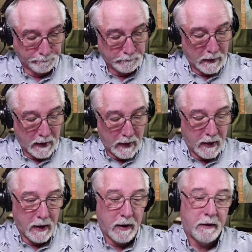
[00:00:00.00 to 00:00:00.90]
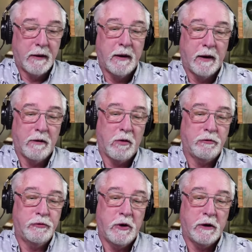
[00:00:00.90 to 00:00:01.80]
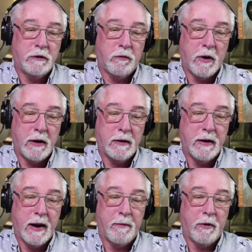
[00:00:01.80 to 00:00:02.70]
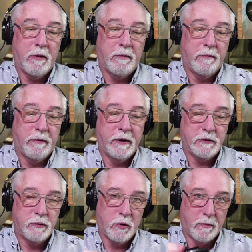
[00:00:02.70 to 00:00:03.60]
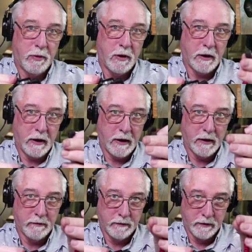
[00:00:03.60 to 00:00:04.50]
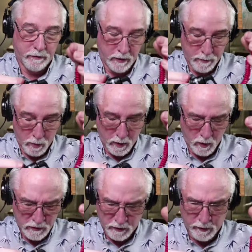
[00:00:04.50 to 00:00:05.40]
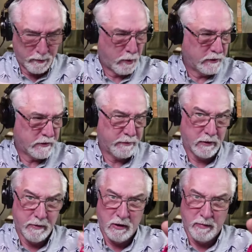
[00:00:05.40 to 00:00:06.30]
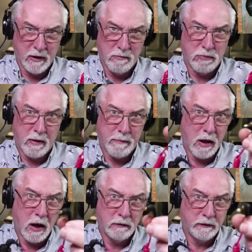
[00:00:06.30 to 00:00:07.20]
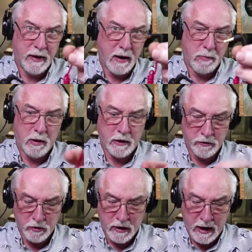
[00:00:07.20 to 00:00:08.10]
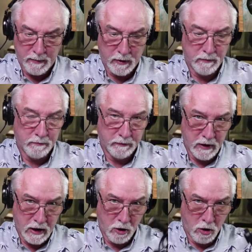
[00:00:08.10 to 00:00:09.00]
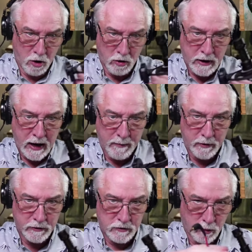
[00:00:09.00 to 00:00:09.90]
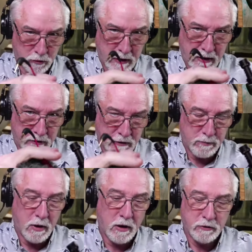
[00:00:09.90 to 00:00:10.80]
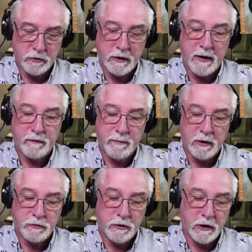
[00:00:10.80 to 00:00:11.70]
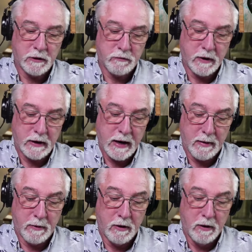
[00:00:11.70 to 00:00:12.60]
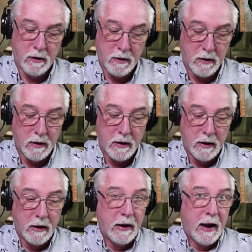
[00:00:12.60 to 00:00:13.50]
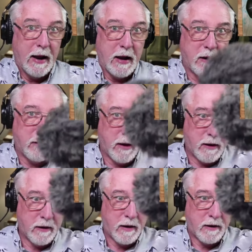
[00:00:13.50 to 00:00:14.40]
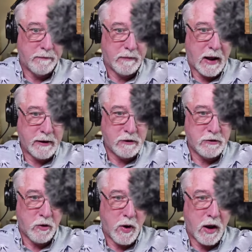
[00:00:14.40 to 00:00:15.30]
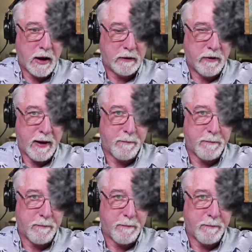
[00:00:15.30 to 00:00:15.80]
And as long as you get the right camera, this will plug in three point. What is it? Three point something millimeter. Blah blah. blah. That'll plug in your camera. Not all cameras will take this plug, so you have to make sure you got the right camera. And then uh, I usually go out like that.